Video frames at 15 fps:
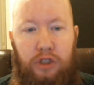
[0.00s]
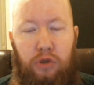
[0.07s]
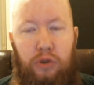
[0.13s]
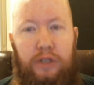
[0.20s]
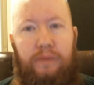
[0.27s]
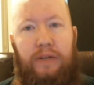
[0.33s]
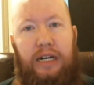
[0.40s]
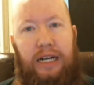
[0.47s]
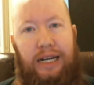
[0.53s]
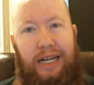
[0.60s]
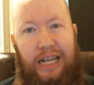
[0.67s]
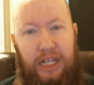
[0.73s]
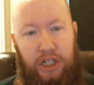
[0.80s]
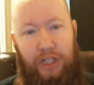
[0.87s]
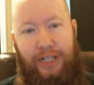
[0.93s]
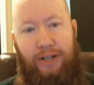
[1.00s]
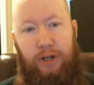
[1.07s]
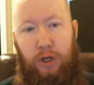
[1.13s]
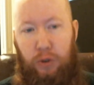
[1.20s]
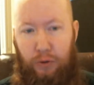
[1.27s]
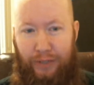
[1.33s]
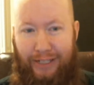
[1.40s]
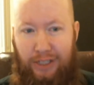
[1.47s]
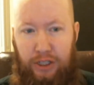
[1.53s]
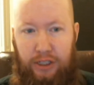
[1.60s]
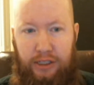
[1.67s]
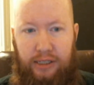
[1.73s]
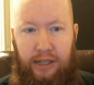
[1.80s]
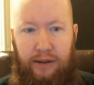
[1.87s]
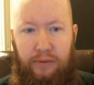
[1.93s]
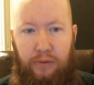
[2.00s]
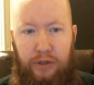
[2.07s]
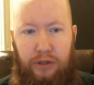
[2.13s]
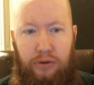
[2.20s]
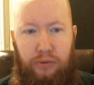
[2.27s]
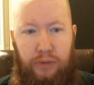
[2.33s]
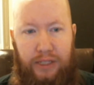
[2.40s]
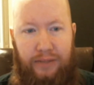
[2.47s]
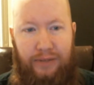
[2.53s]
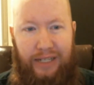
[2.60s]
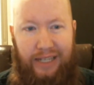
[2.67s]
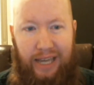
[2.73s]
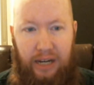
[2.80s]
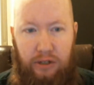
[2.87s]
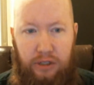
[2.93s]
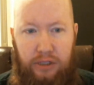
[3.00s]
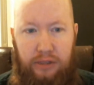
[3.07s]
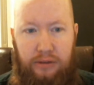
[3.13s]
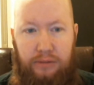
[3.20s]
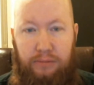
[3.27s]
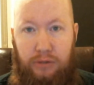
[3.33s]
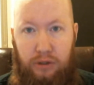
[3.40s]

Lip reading: 2 different legendary creatures with 3 different encounters,